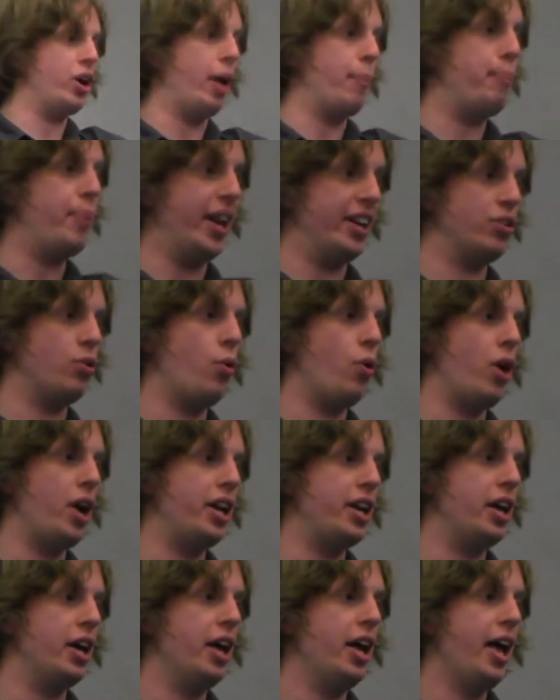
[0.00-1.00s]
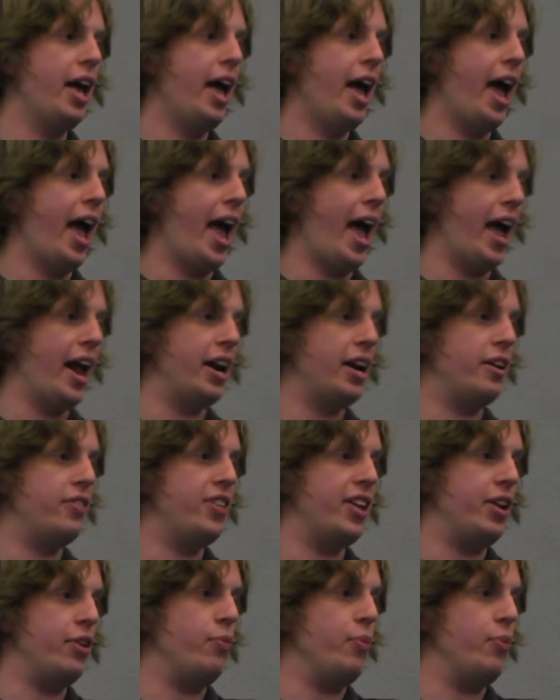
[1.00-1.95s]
Bitcoin. And the